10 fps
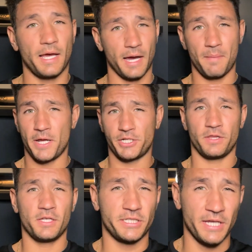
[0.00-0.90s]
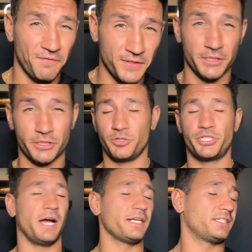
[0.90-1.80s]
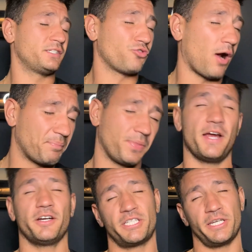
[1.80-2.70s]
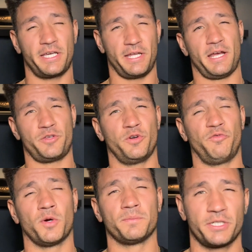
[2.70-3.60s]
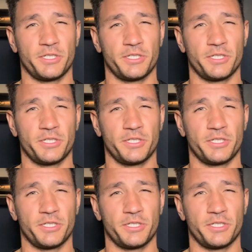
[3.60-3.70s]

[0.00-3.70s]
like I mentioned, the San Francisco Giants dropped their City Connect uniforms